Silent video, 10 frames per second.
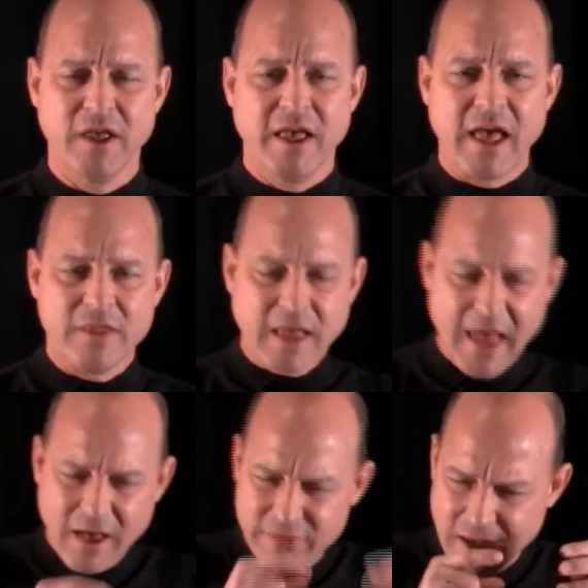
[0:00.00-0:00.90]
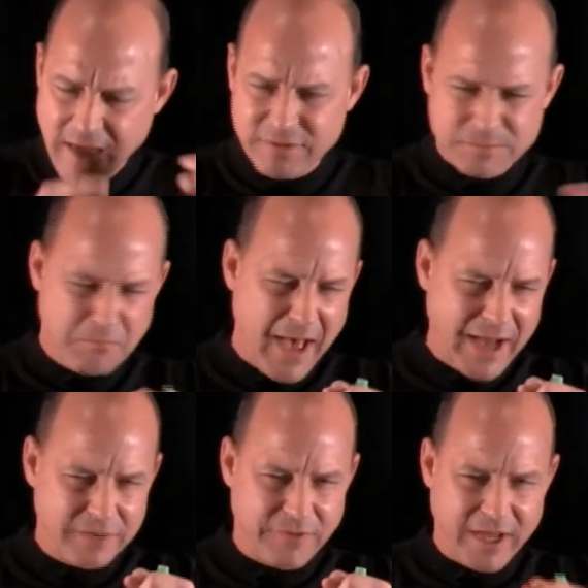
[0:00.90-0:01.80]
and they have this
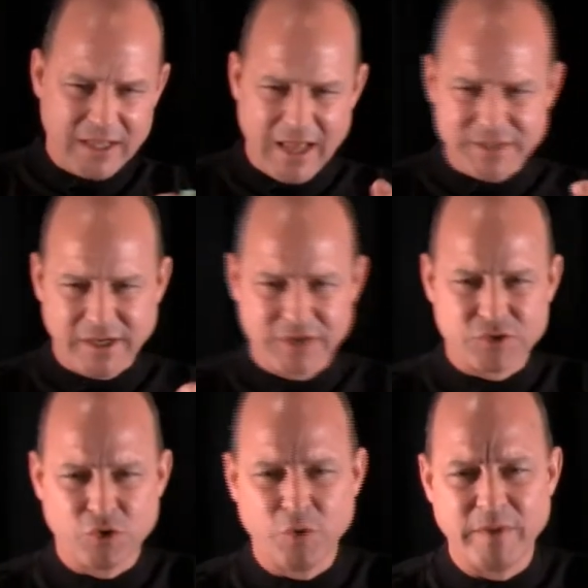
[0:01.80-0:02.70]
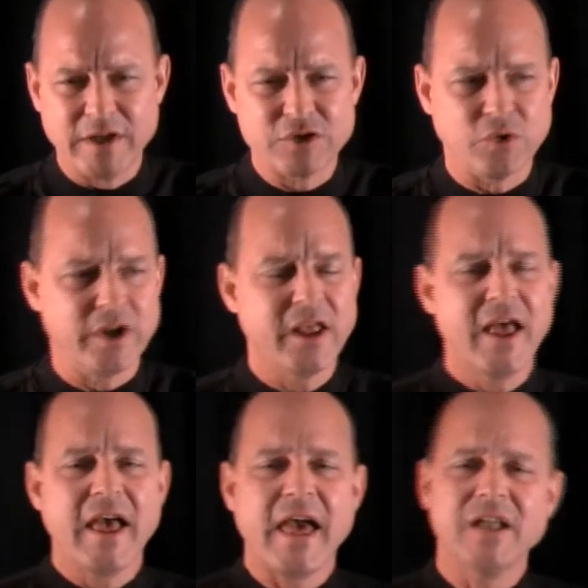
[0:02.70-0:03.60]
magnifying glass, and they zoom into it,
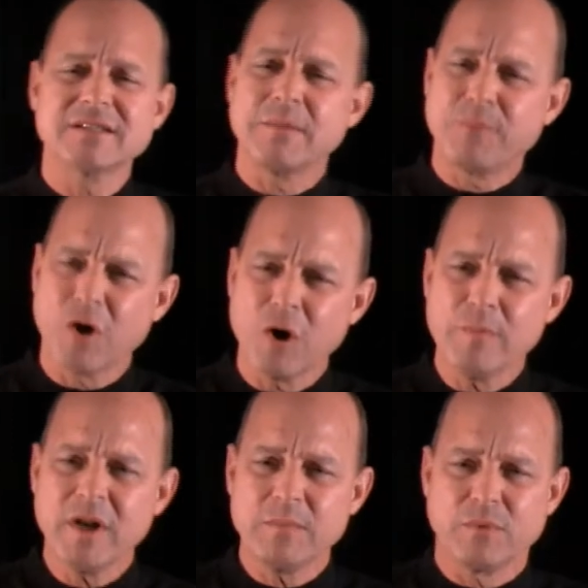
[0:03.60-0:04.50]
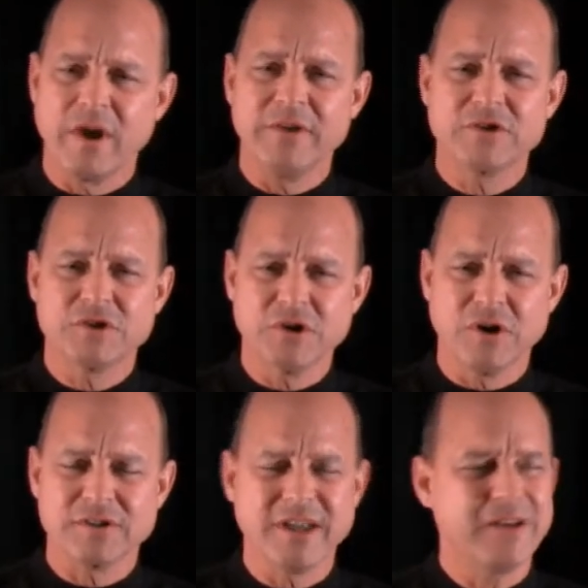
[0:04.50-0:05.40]
and it's a permanent press shirt.